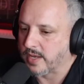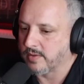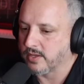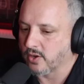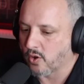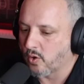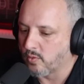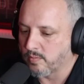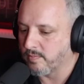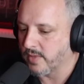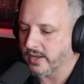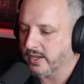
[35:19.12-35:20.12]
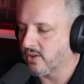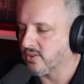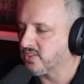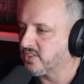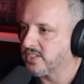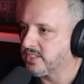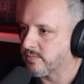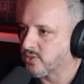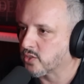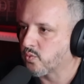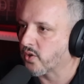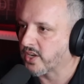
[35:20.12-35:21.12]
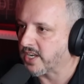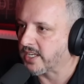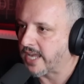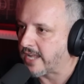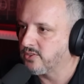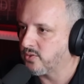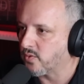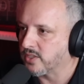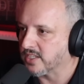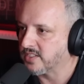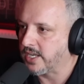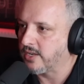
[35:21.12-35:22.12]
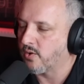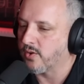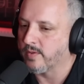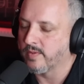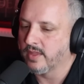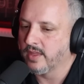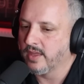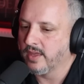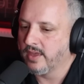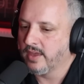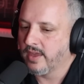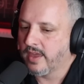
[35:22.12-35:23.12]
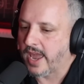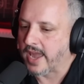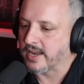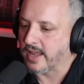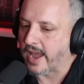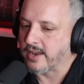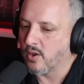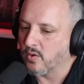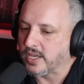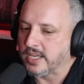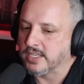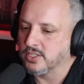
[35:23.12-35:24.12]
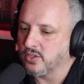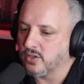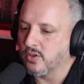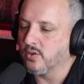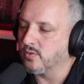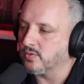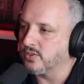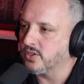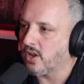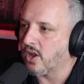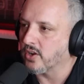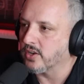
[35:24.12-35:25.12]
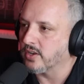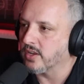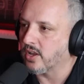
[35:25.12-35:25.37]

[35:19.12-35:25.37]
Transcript: Your whole molecular system starts working against you with the seed oil. And I know he's huge on